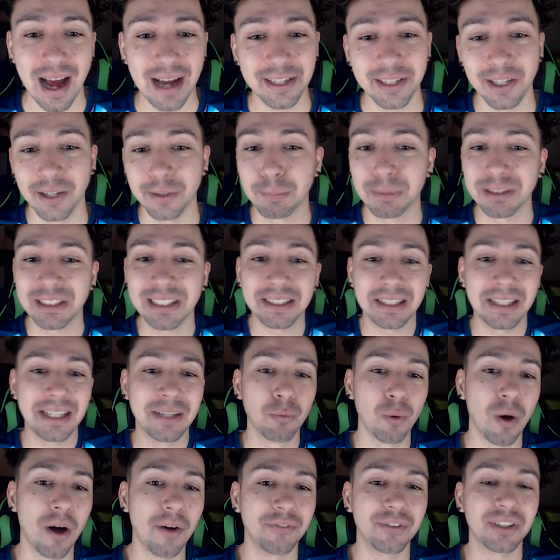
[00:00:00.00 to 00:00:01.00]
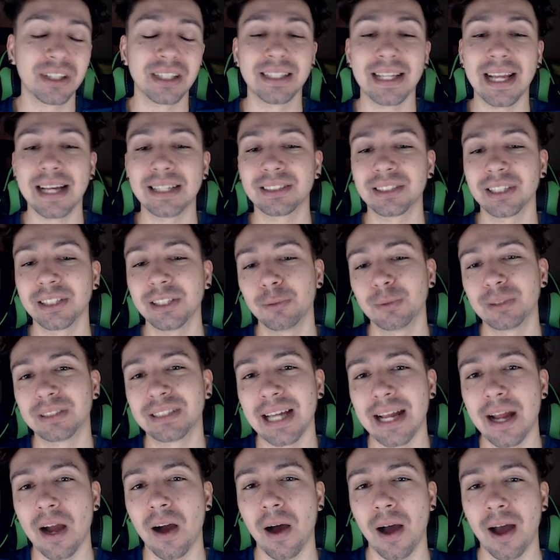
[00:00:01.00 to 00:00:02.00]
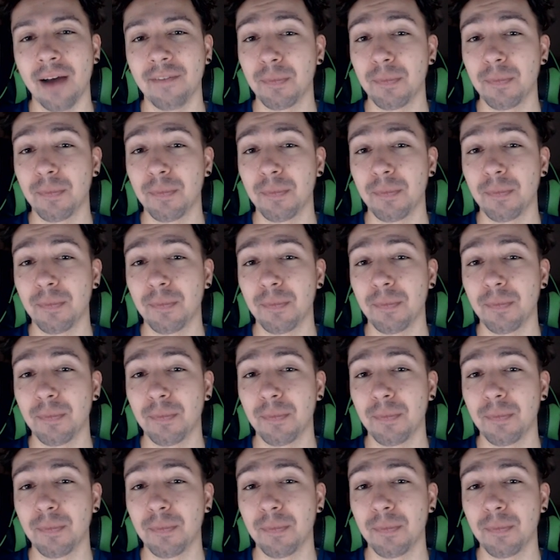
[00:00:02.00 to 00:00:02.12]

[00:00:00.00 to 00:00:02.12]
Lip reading: Particularly Watford and Leicester, you would say,